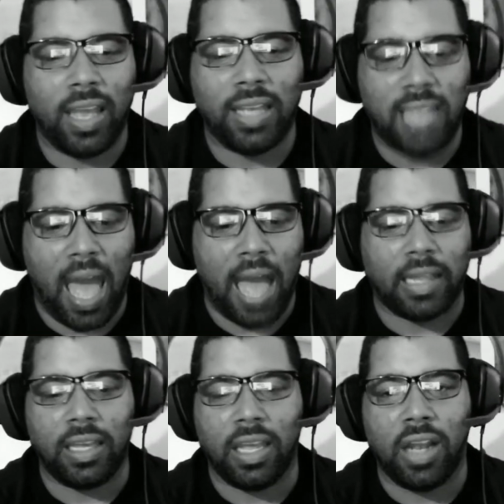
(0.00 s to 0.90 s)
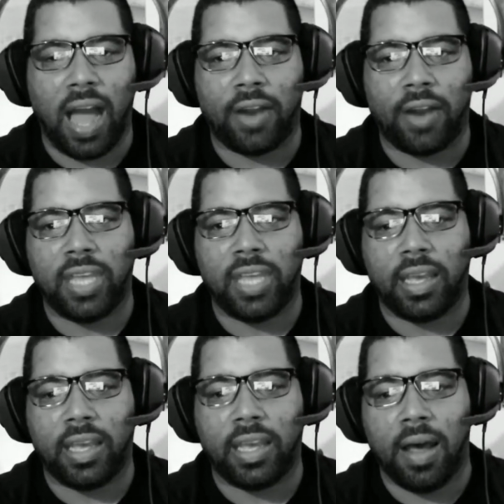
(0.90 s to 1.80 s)
Exactly. I don't
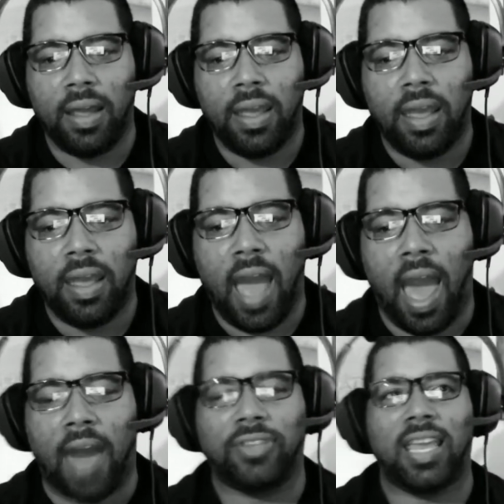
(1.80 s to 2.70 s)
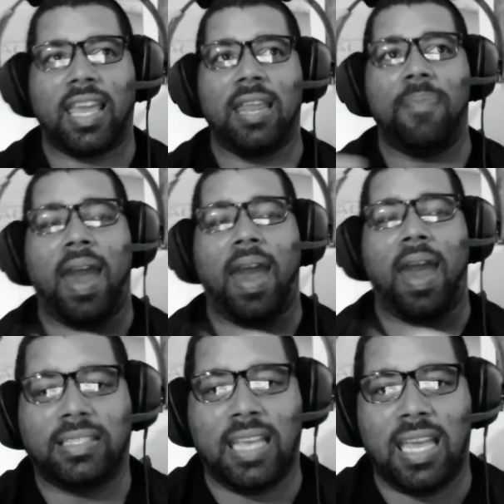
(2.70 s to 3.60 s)
think anybody
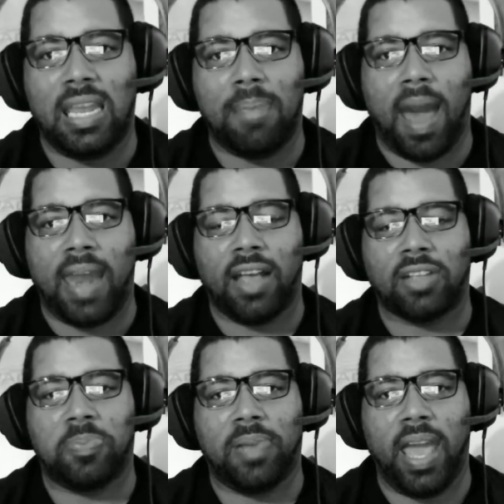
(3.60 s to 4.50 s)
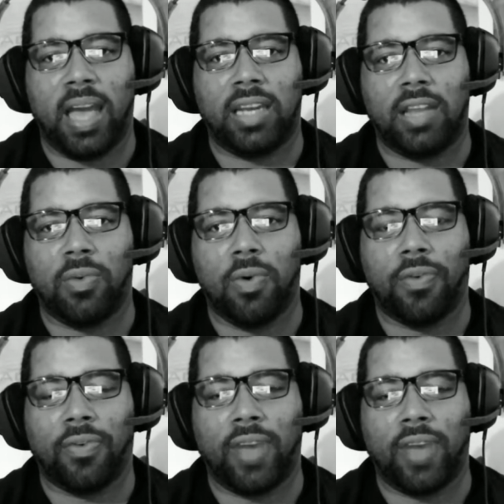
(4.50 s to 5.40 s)
can see anybody else playing another
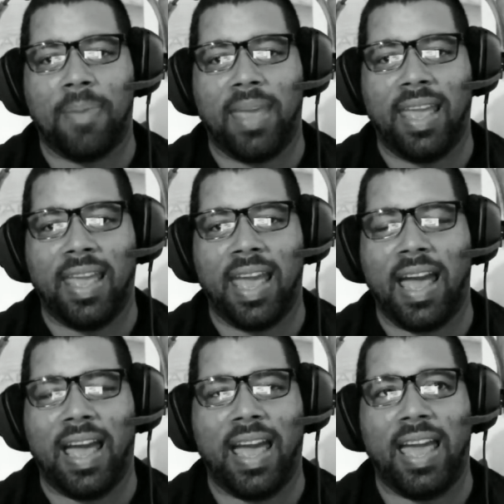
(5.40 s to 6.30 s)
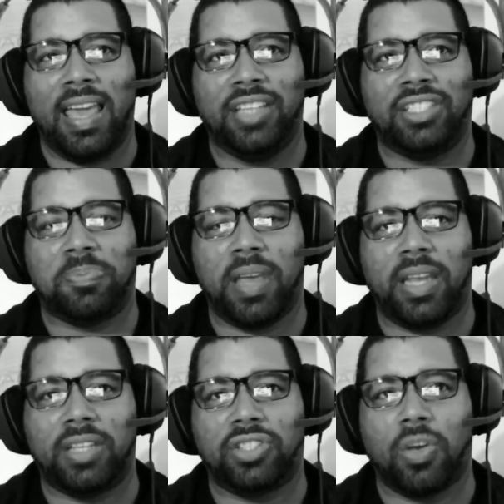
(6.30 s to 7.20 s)
Wolverine. I mean, he's just
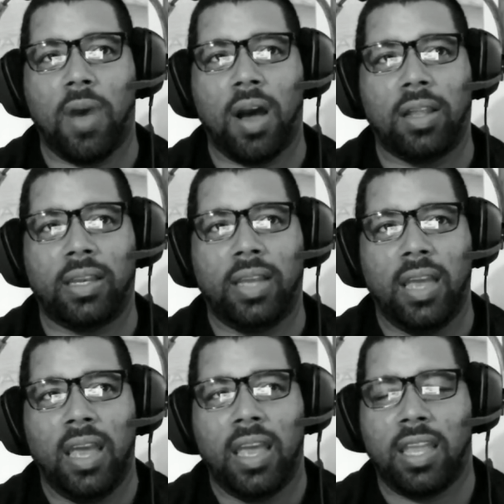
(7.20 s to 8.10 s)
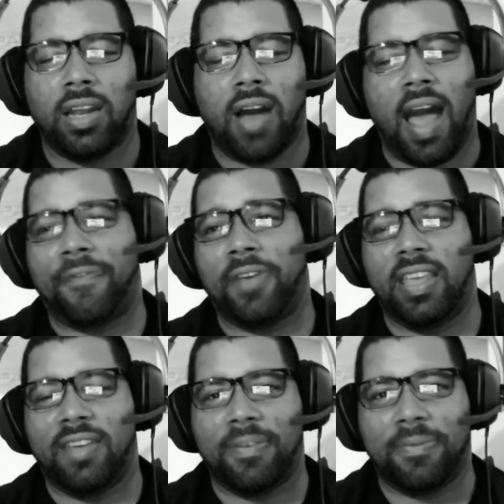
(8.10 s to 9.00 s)
played it so well, and I
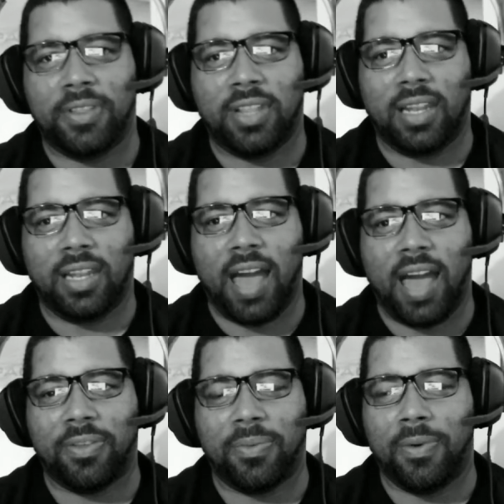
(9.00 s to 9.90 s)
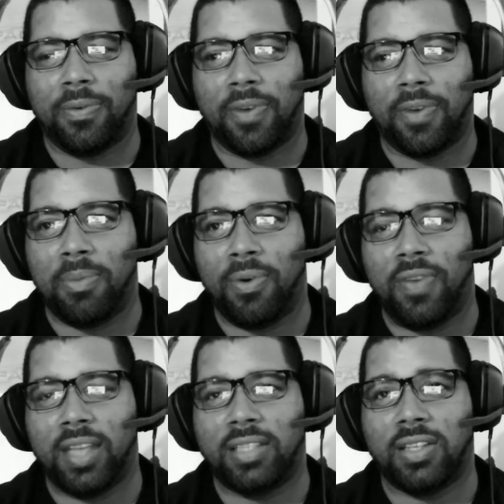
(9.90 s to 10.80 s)
forgive him for the Wolverine
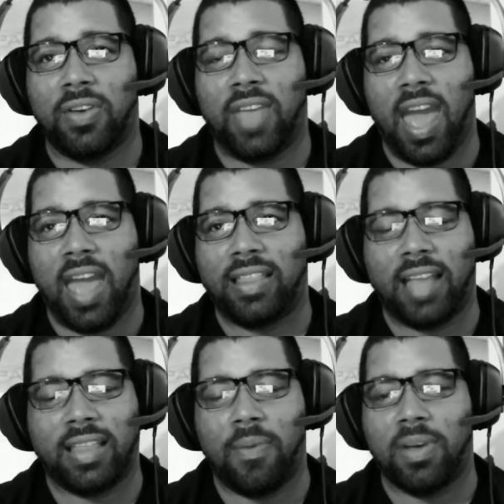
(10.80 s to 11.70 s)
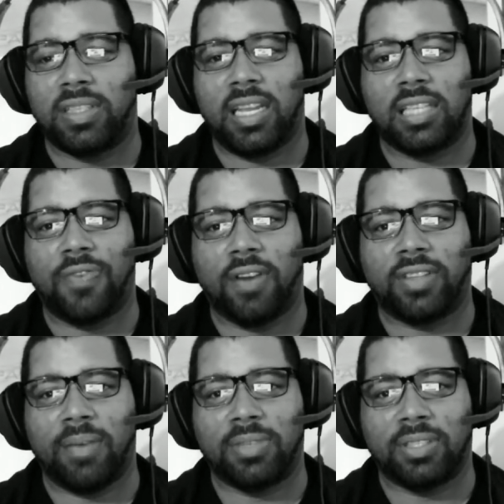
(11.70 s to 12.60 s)
movie. It's okay. That wasn't his fault.
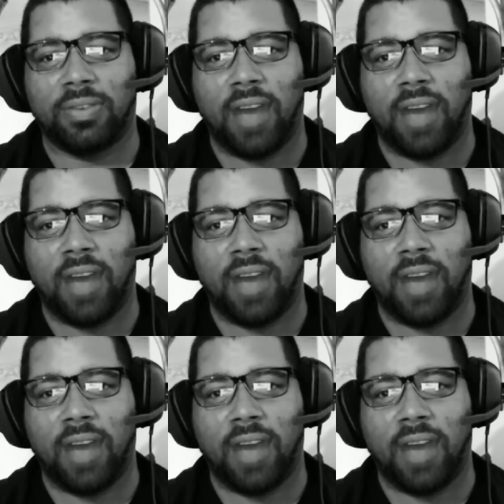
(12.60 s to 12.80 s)
That was the writer.